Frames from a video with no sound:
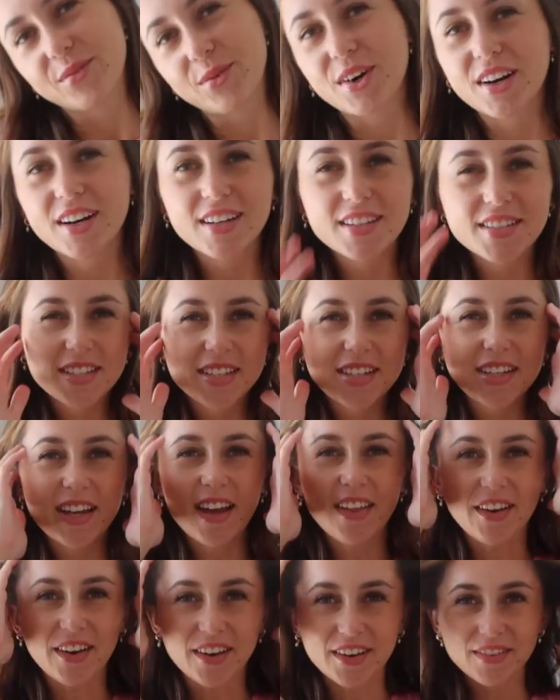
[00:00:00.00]
We're gonna see
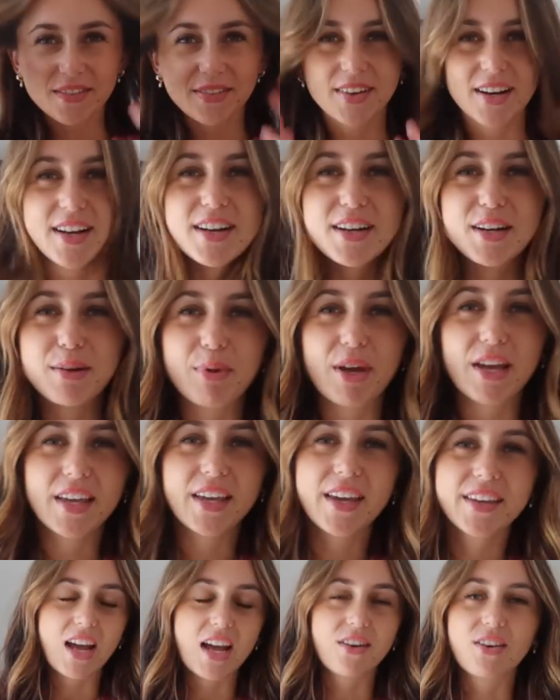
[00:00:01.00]
together what I end up picking.